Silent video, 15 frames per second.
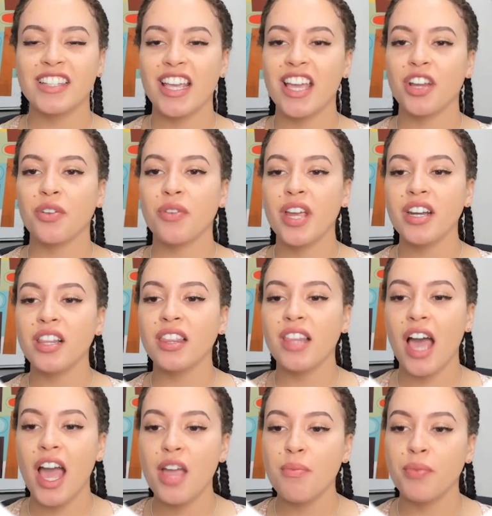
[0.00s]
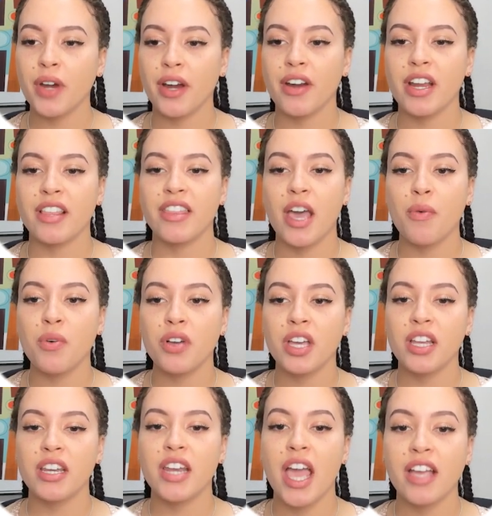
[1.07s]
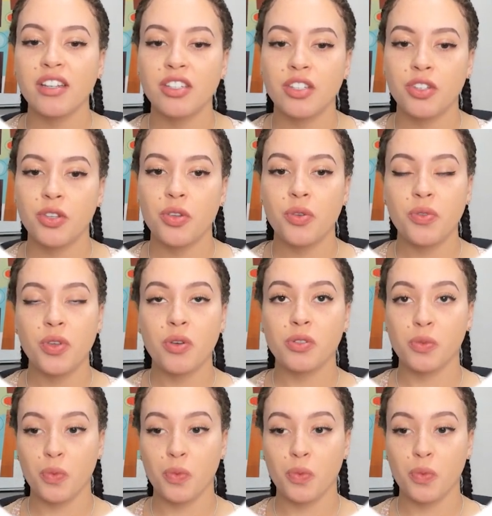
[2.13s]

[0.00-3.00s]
and create a library that will connect to those